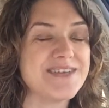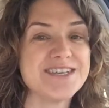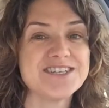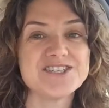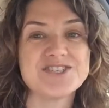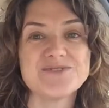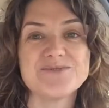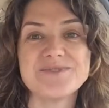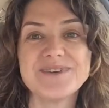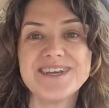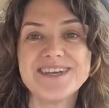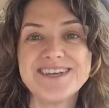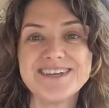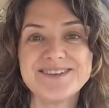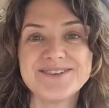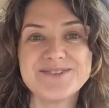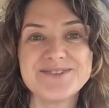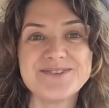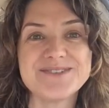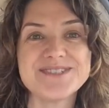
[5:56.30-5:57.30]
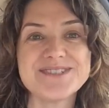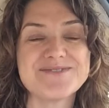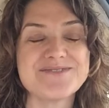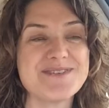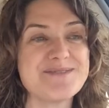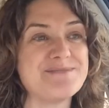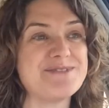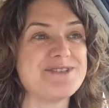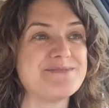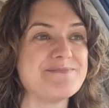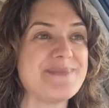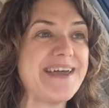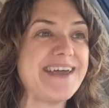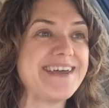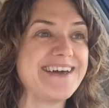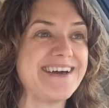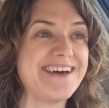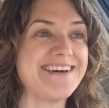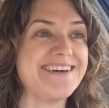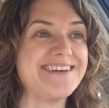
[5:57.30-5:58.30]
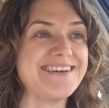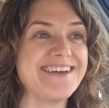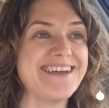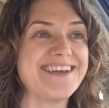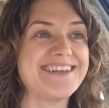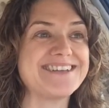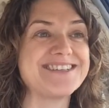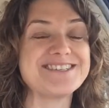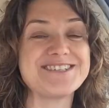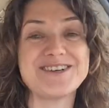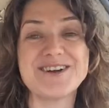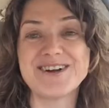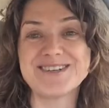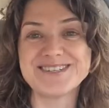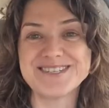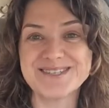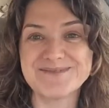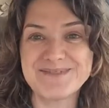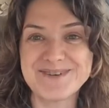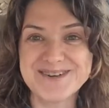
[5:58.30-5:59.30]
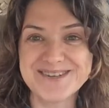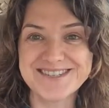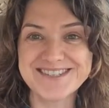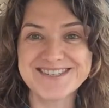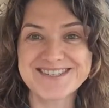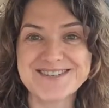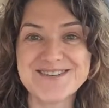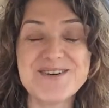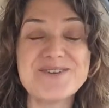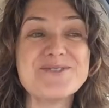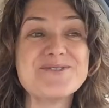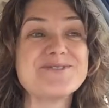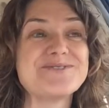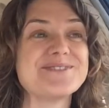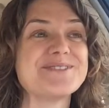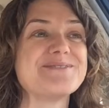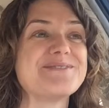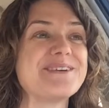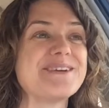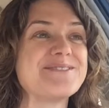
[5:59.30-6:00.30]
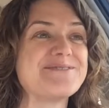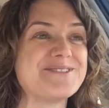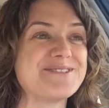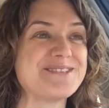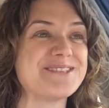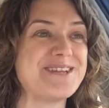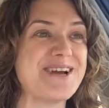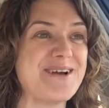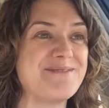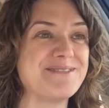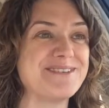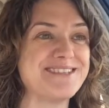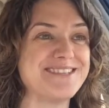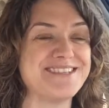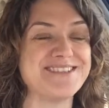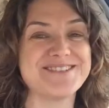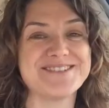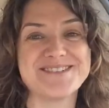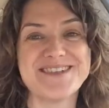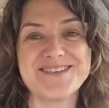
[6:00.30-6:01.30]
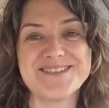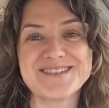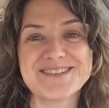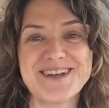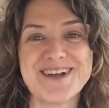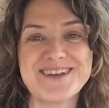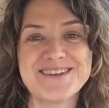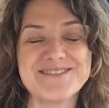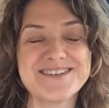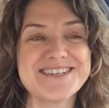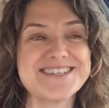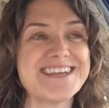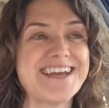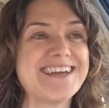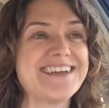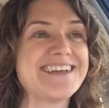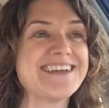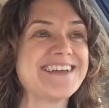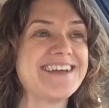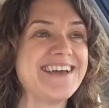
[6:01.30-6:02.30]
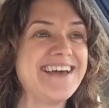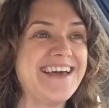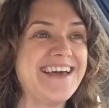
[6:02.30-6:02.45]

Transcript: Cherie, who is from Jamaica, and she got to experience snow for the very first time this year, so that was kind of exciting.